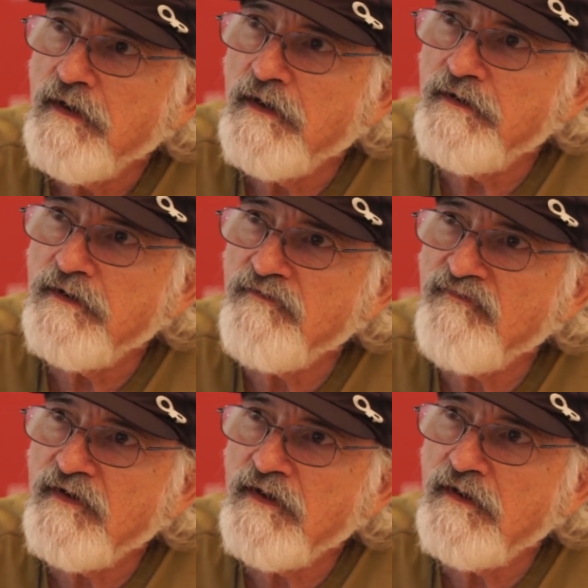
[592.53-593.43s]
and
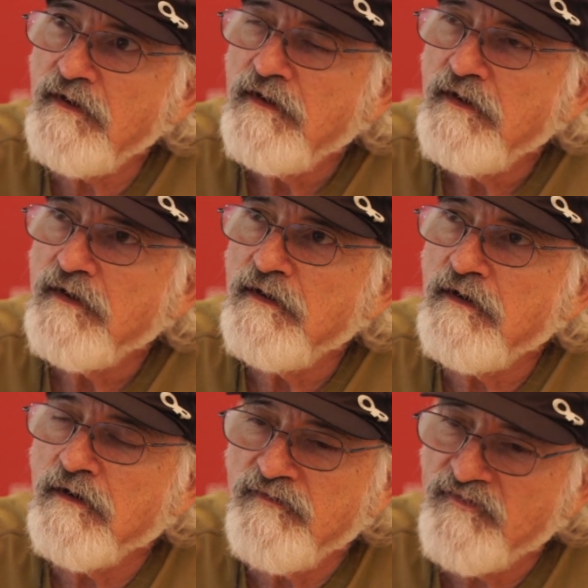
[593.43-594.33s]
if they,
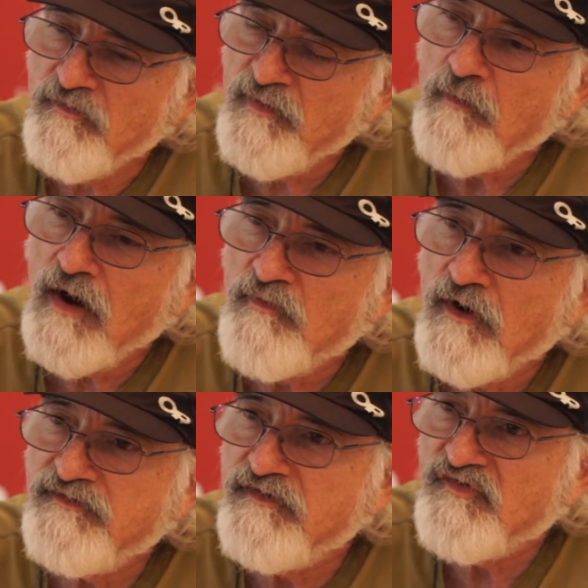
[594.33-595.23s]
you know, this will be my
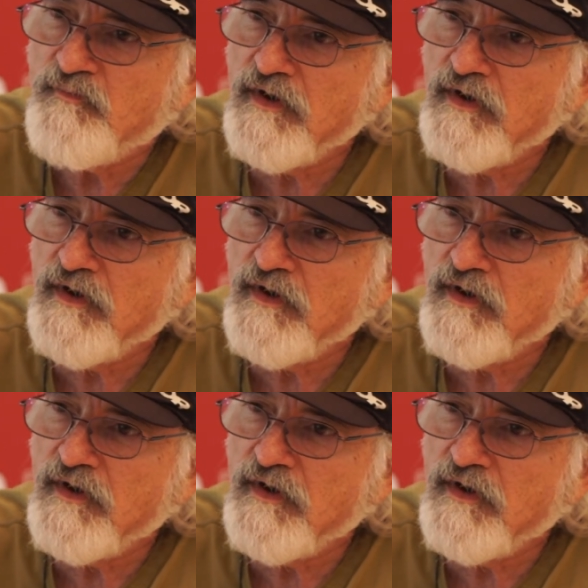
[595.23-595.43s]
prejudice,